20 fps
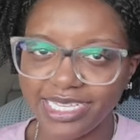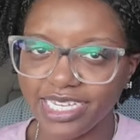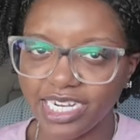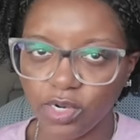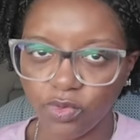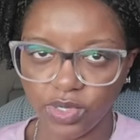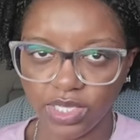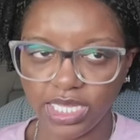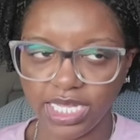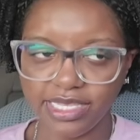I did
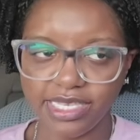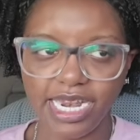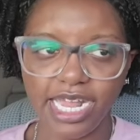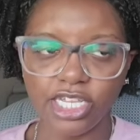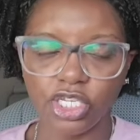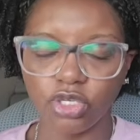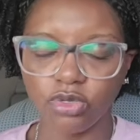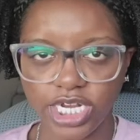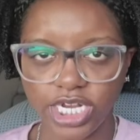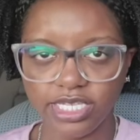not realize it. I
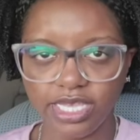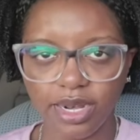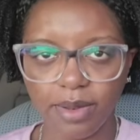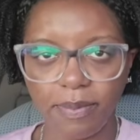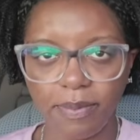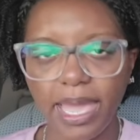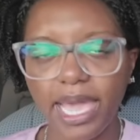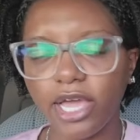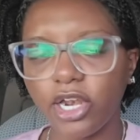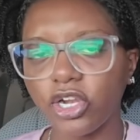traced out a
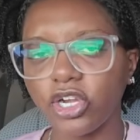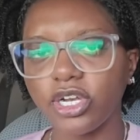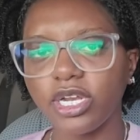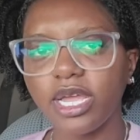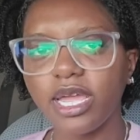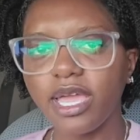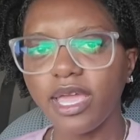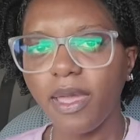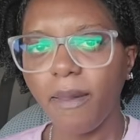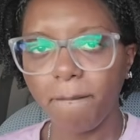pattern,
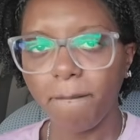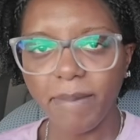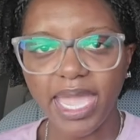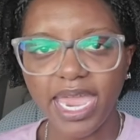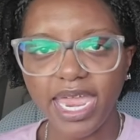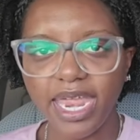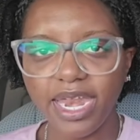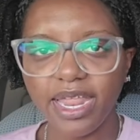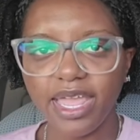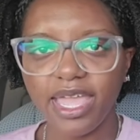
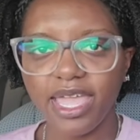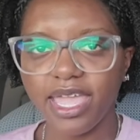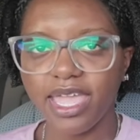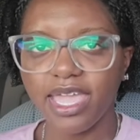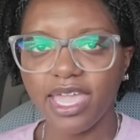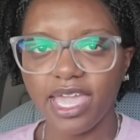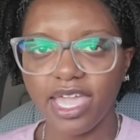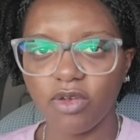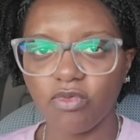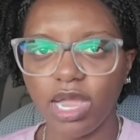made a
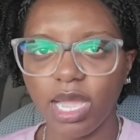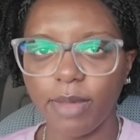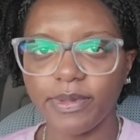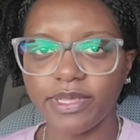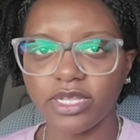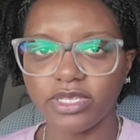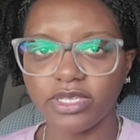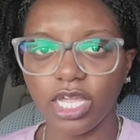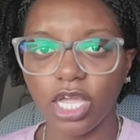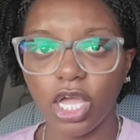head wrap, and
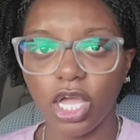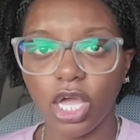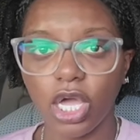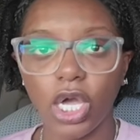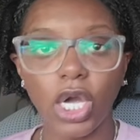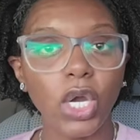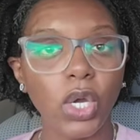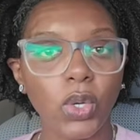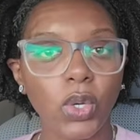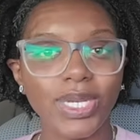I was like,
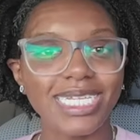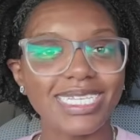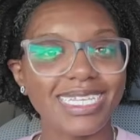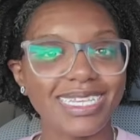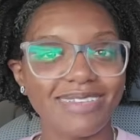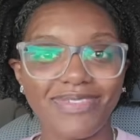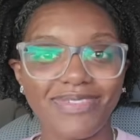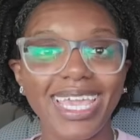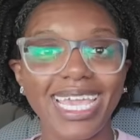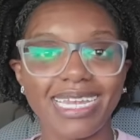oh, it
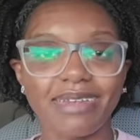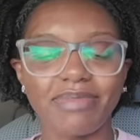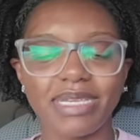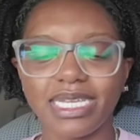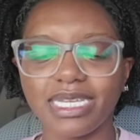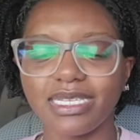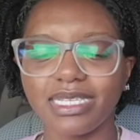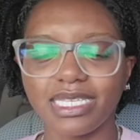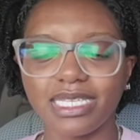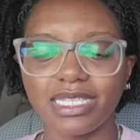doesn't fit
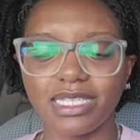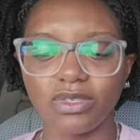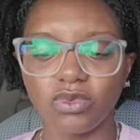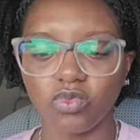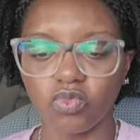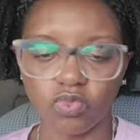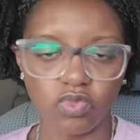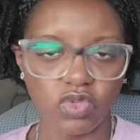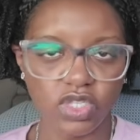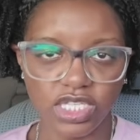because it's
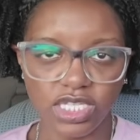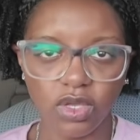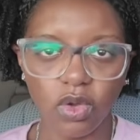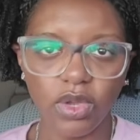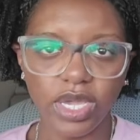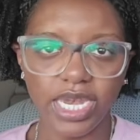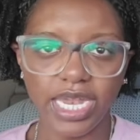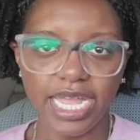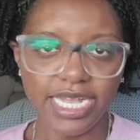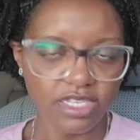
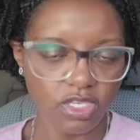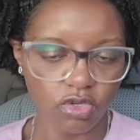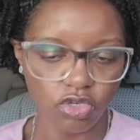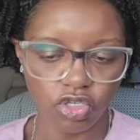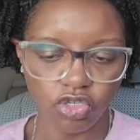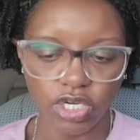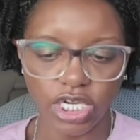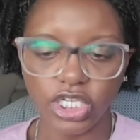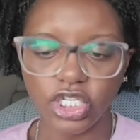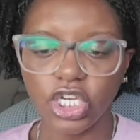silk and it has no
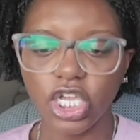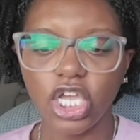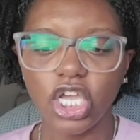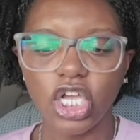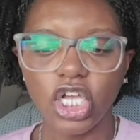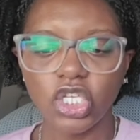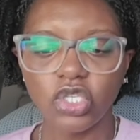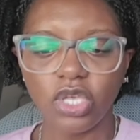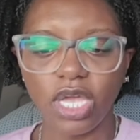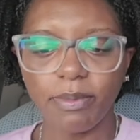stretch.
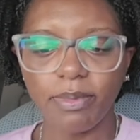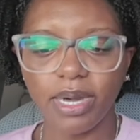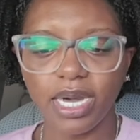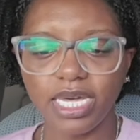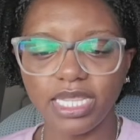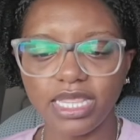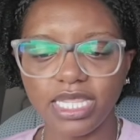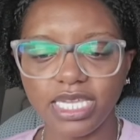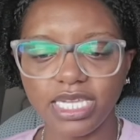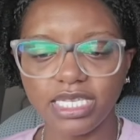So I
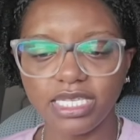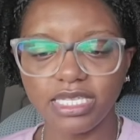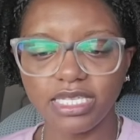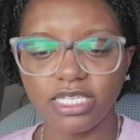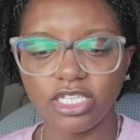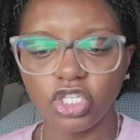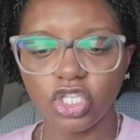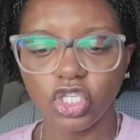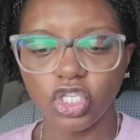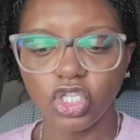bought this
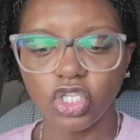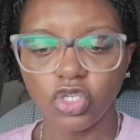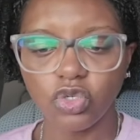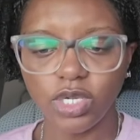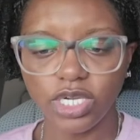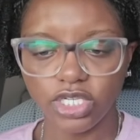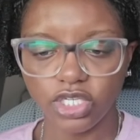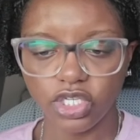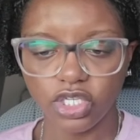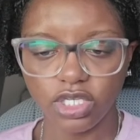
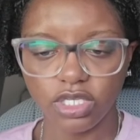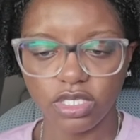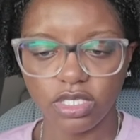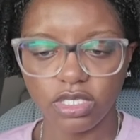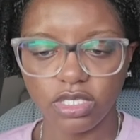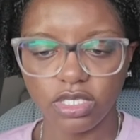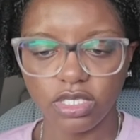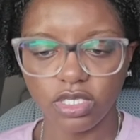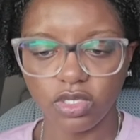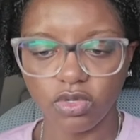stretch
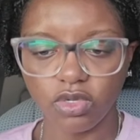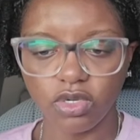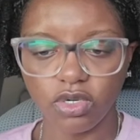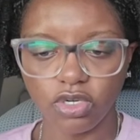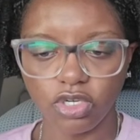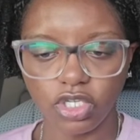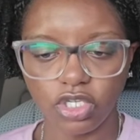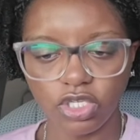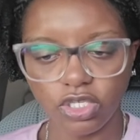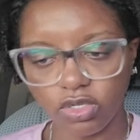silk
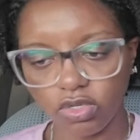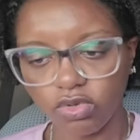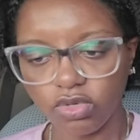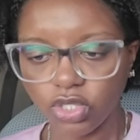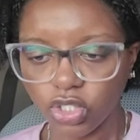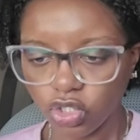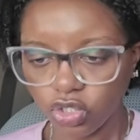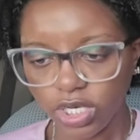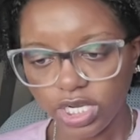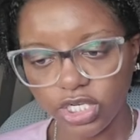or silk with
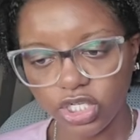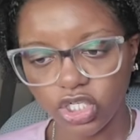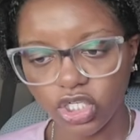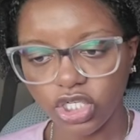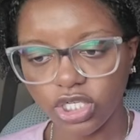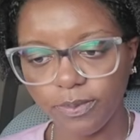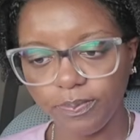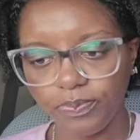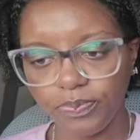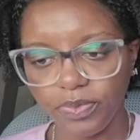
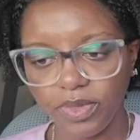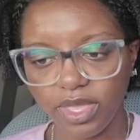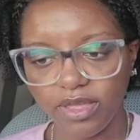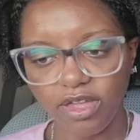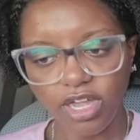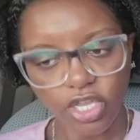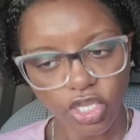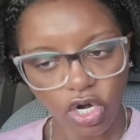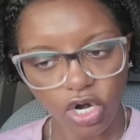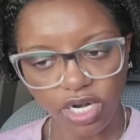stretch,
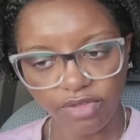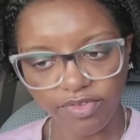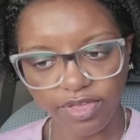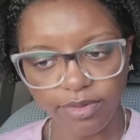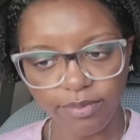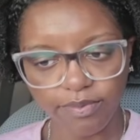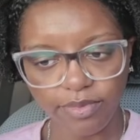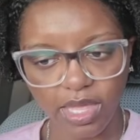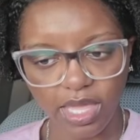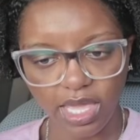a yard of
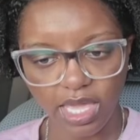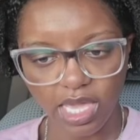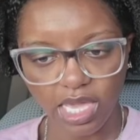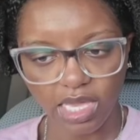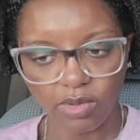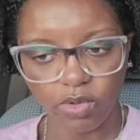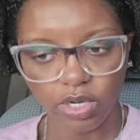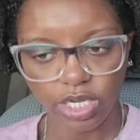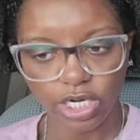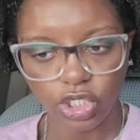it,
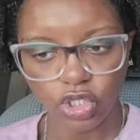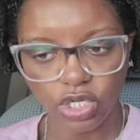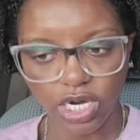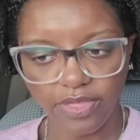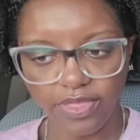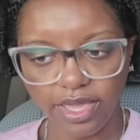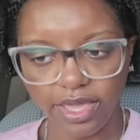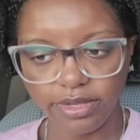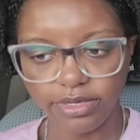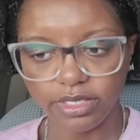and we're gonna try
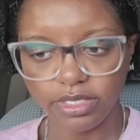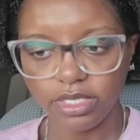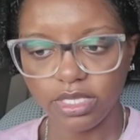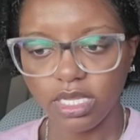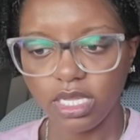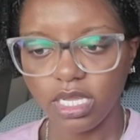that.